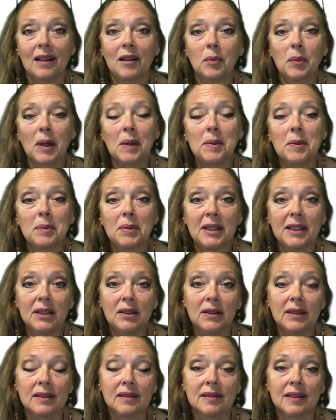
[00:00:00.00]
I'll probably
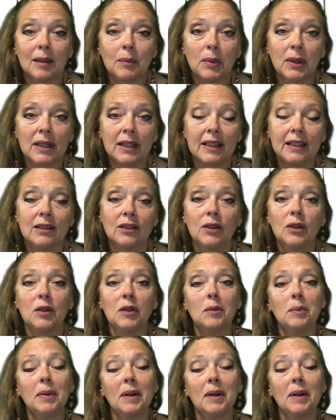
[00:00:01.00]
do this separately too,